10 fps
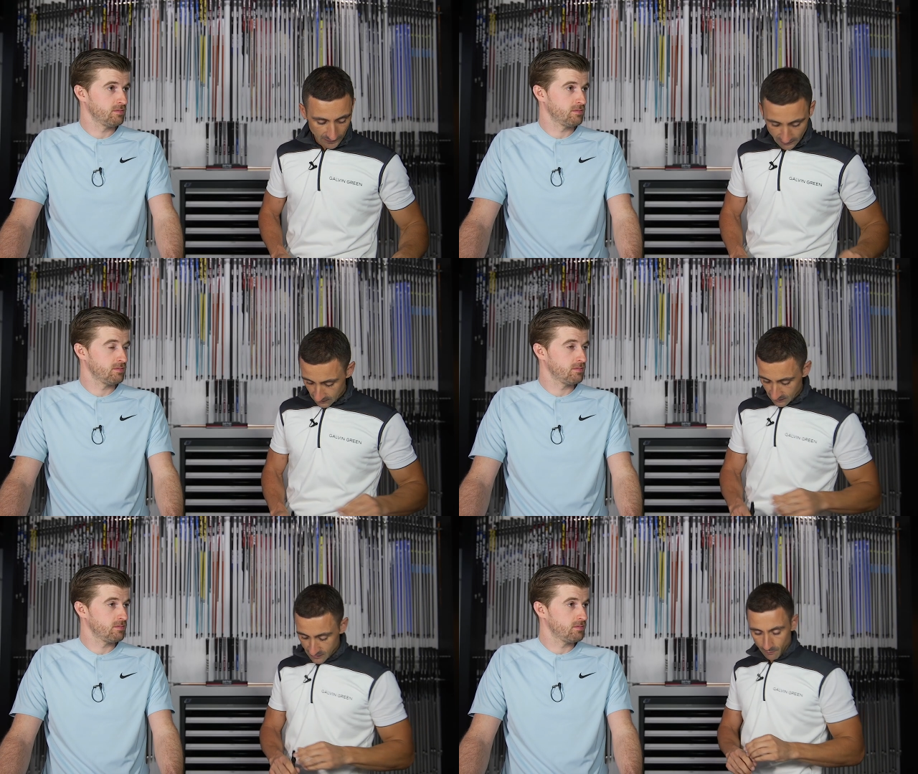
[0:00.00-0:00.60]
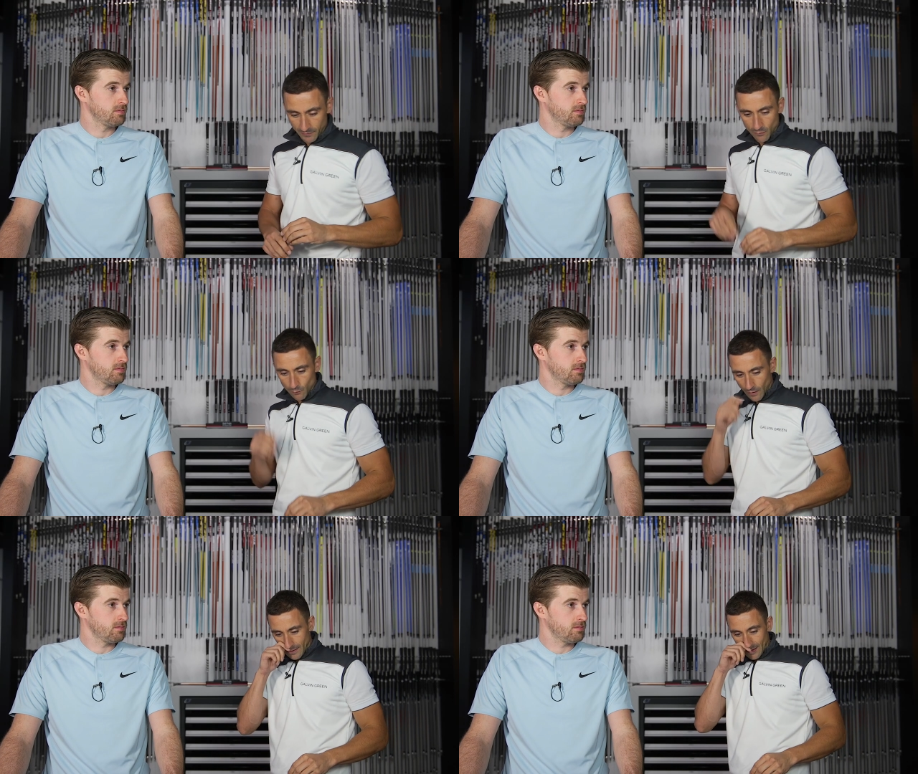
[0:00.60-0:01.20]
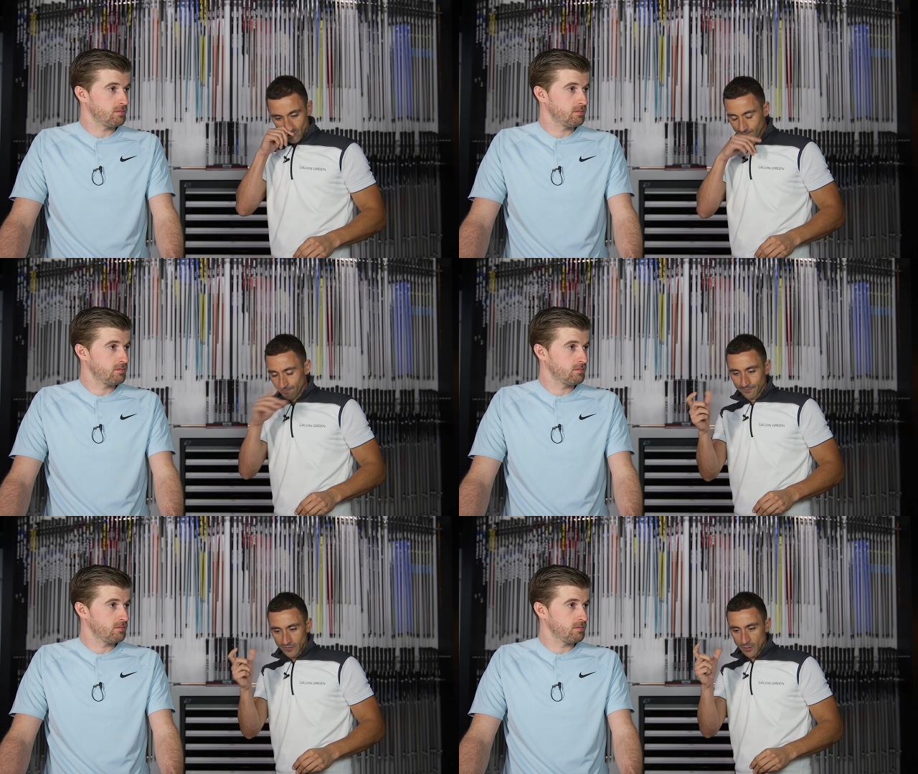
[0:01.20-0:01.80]
Speaker 1: That's, something, and, and
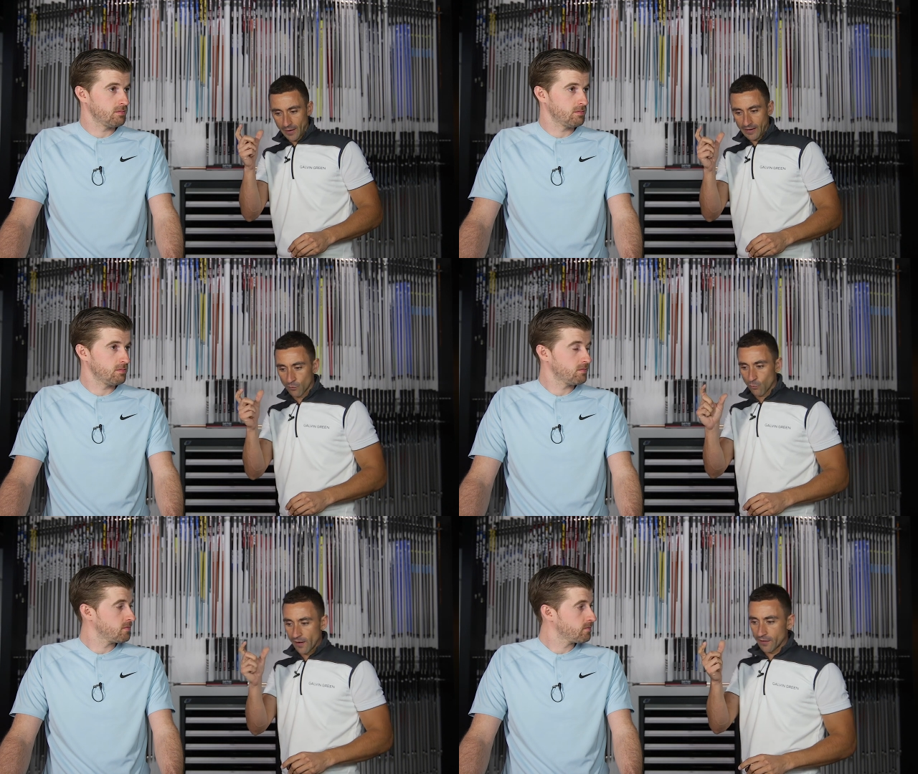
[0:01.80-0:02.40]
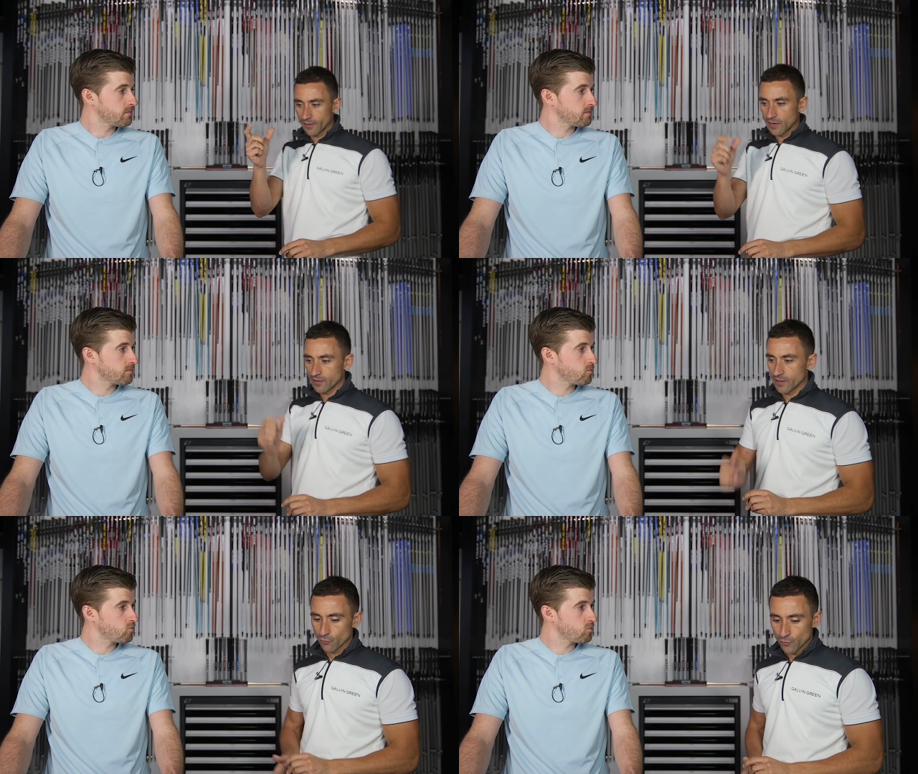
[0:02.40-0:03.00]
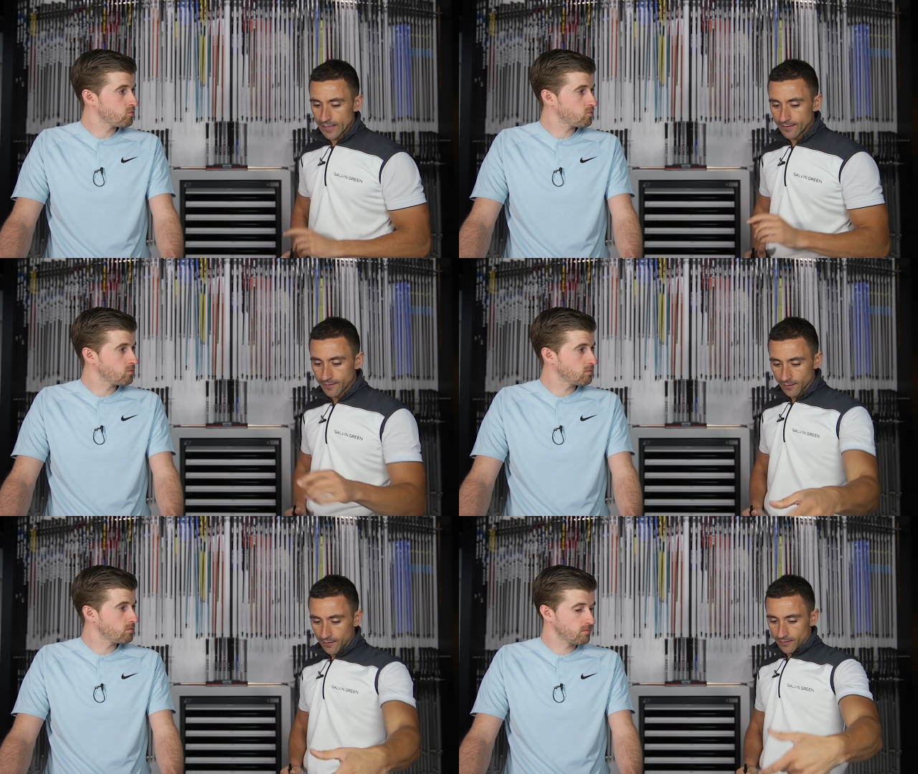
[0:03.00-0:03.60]
depending on where they, they
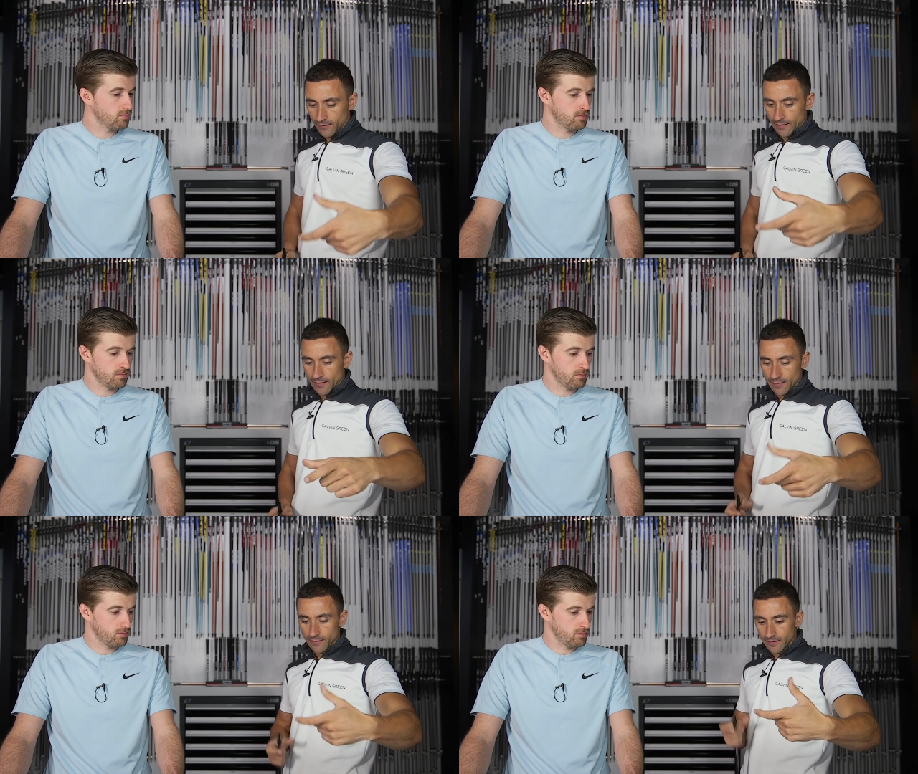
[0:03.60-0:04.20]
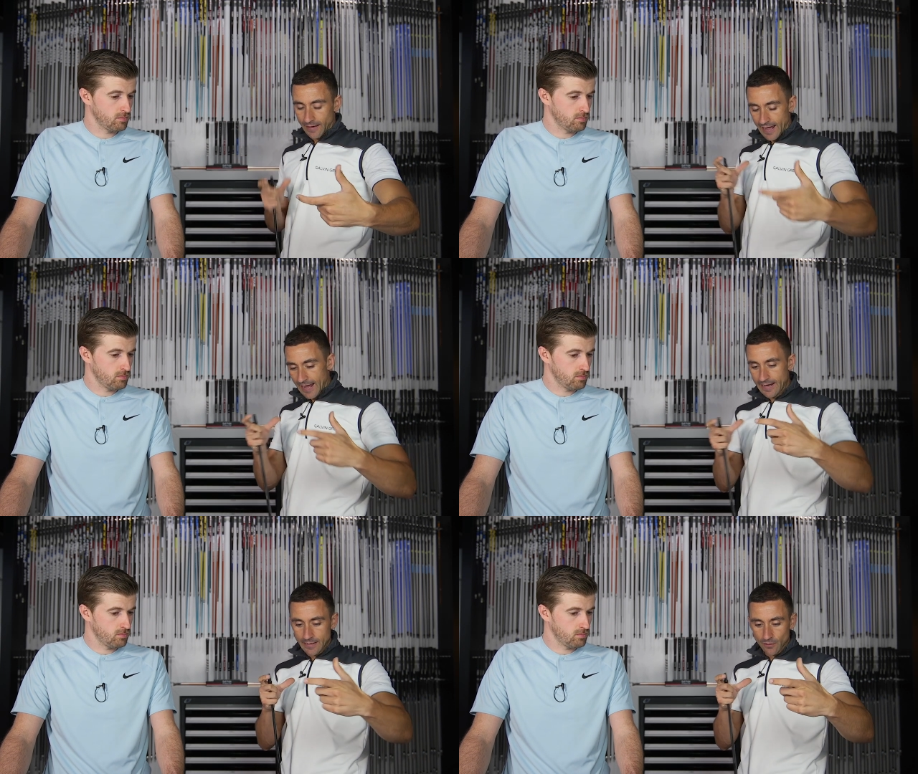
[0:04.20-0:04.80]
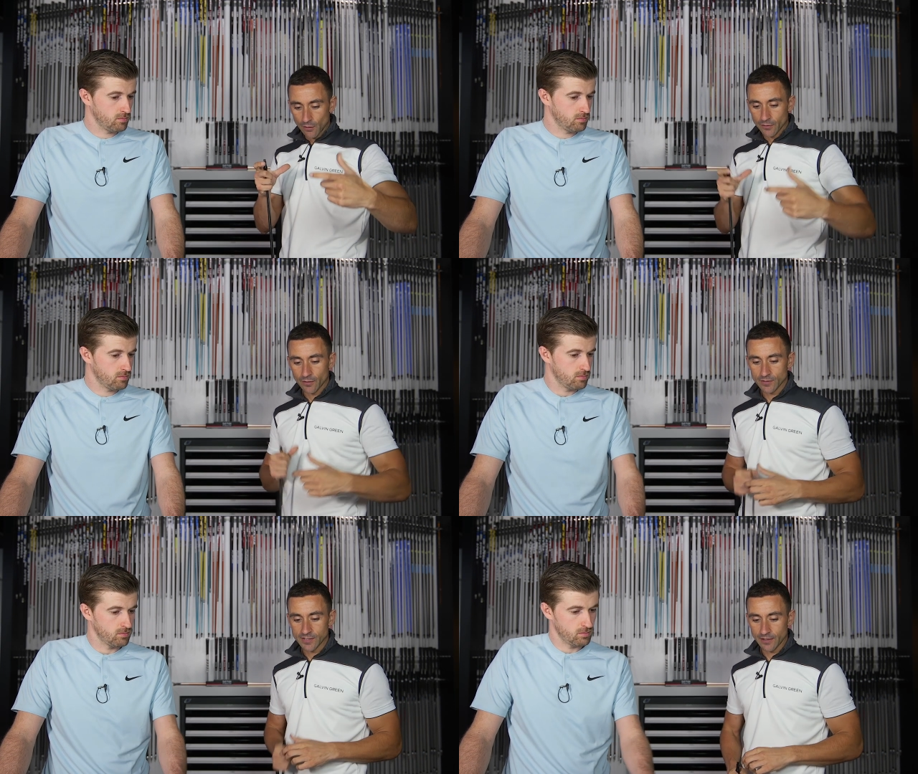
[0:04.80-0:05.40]
read the the head on,
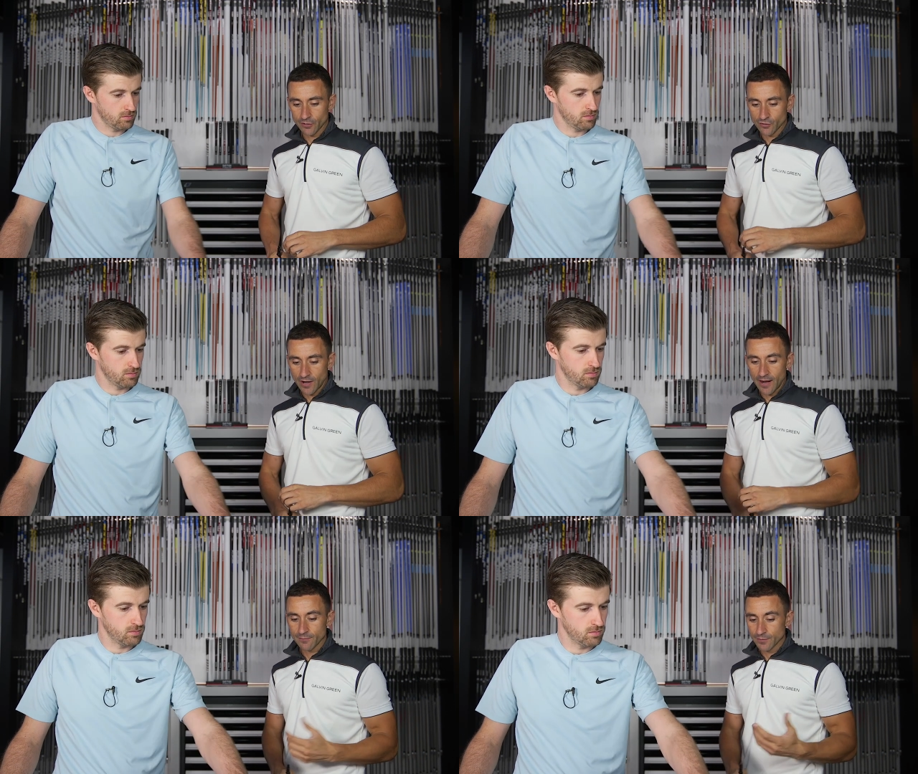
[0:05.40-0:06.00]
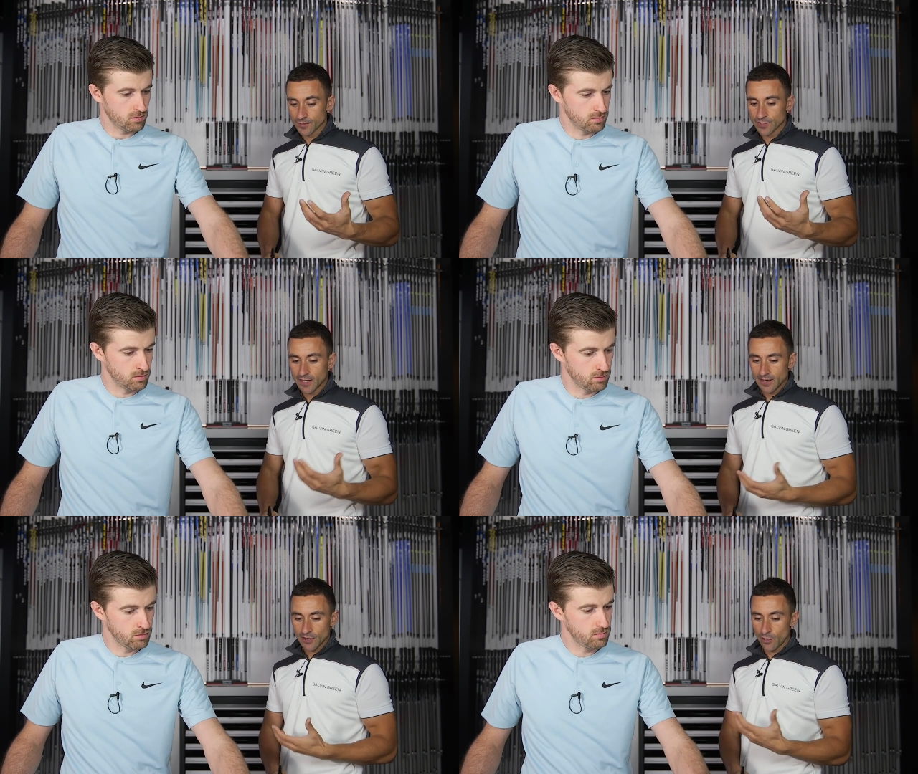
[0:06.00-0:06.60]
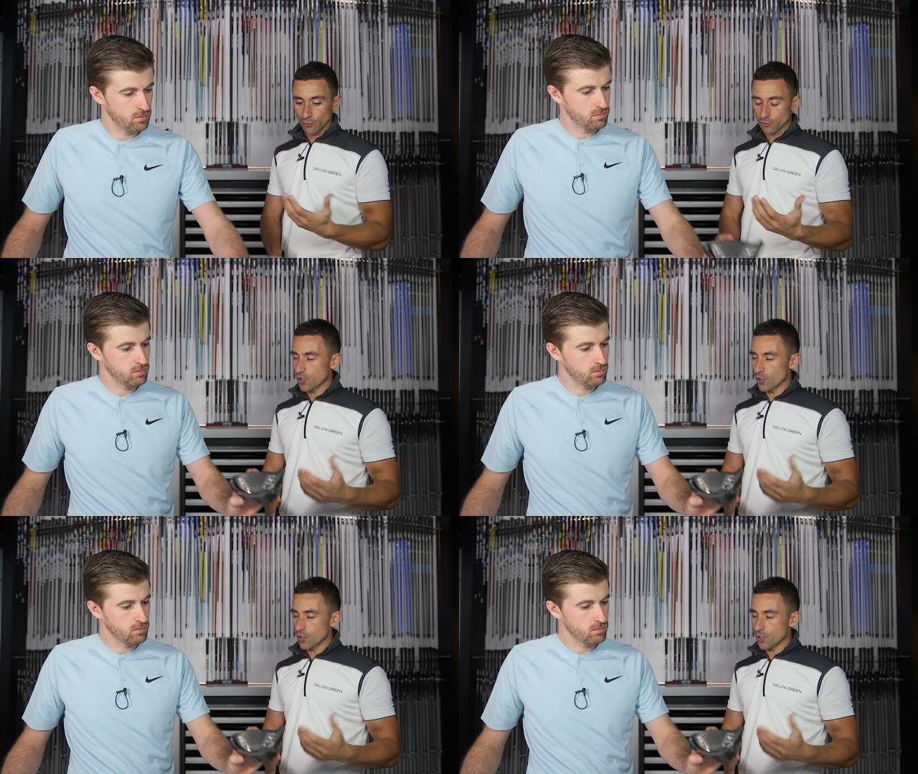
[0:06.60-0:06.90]
on certain drivers. Mm-hmm. You know, I know